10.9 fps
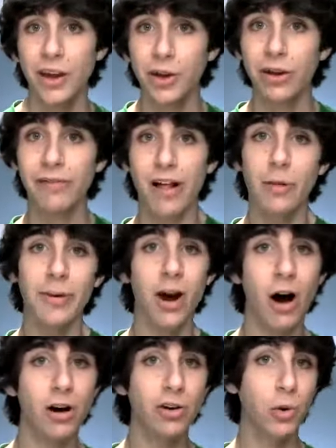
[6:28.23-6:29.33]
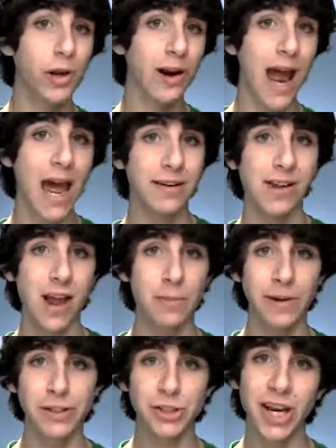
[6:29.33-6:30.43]
you can follow me on Twitter at
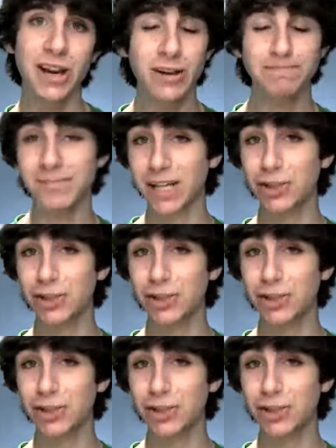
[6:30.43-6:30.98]
TIPJake.